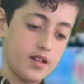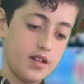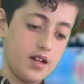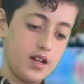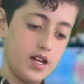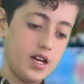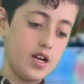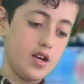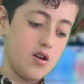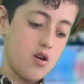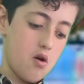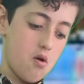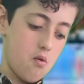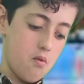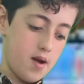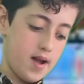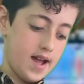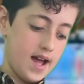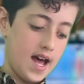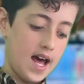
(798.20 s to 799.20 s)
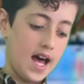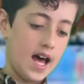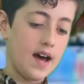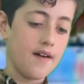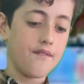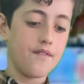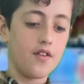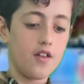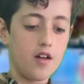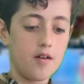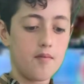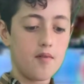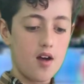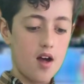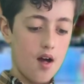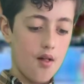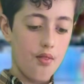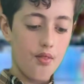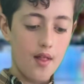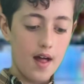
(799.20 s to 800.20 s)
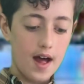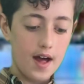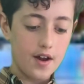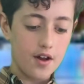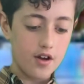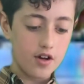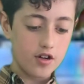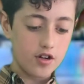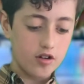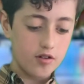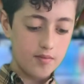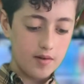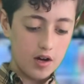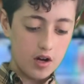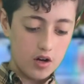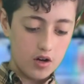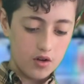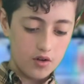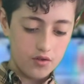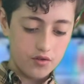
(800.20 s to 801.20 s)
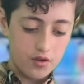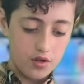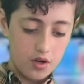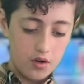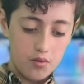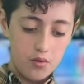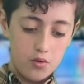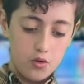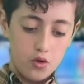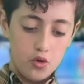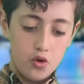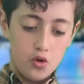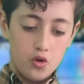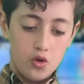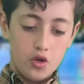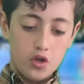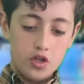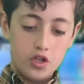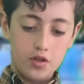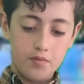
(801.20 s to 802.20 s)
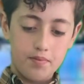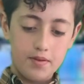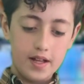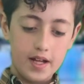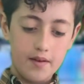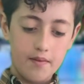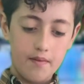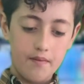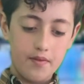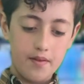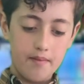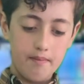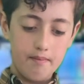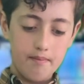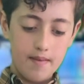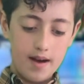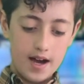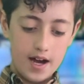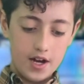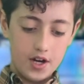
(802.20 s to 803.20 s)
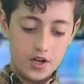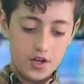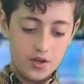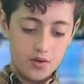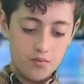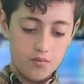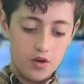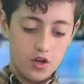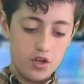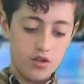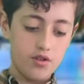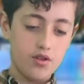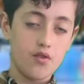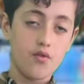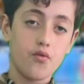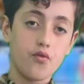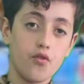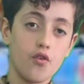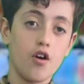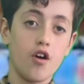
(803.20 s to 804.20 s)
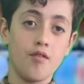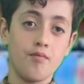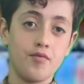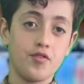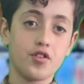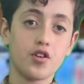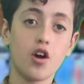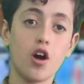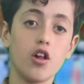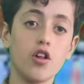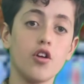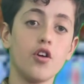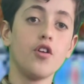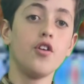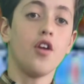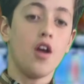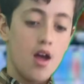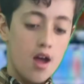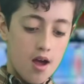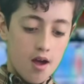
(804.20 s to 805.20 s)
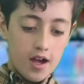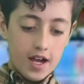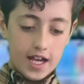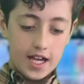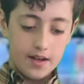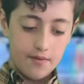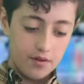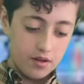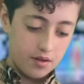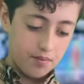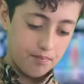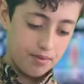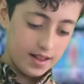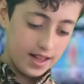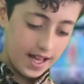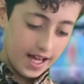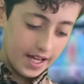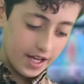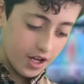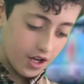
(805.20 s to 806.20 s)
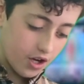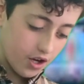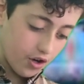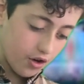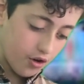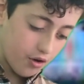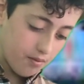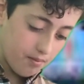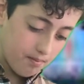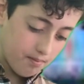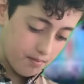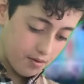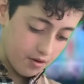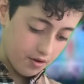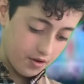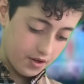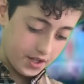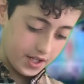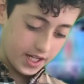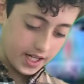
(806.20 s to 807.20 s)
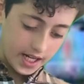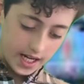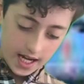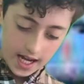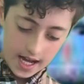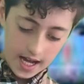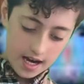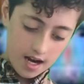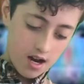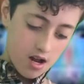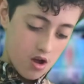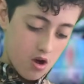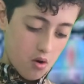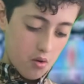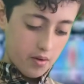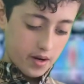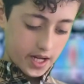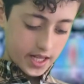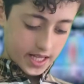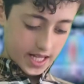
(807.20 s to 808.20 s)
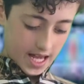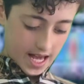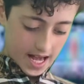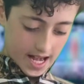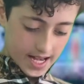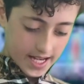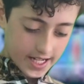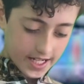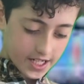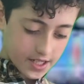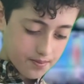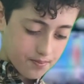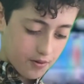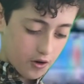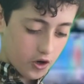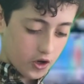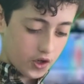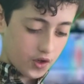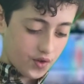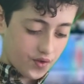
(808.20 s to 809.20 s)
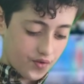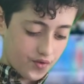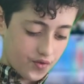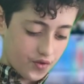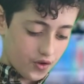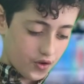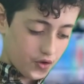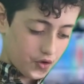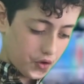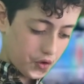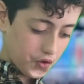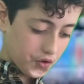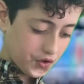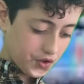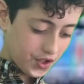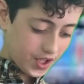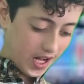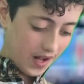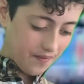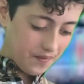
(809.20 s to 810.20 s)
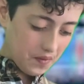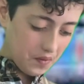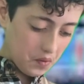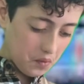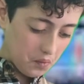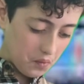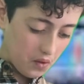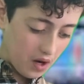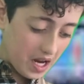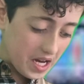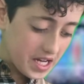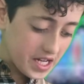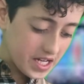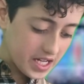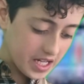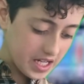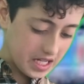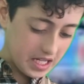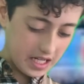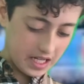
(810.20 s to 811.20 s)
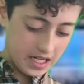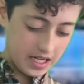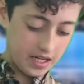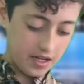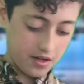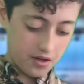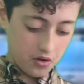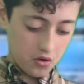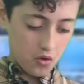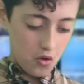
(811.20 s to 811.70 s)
Here we have them, and then um, also, so the player of the match was from Scotland. He was player number 10 with 8.47 rating